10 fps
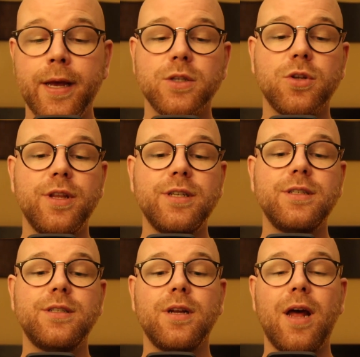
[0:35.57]
So this
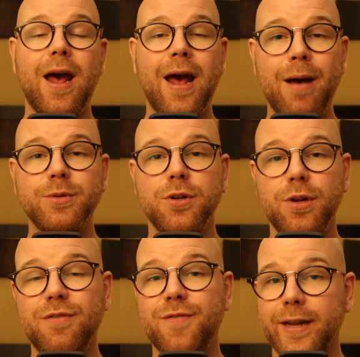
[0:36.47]
is an
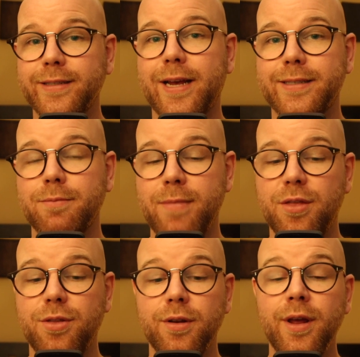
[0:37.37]
absolutely fantastic
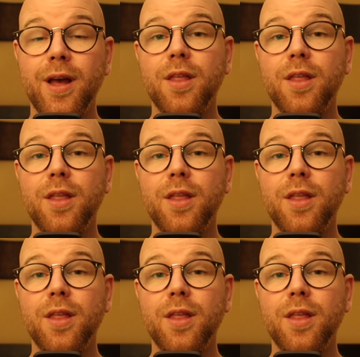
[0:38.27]
method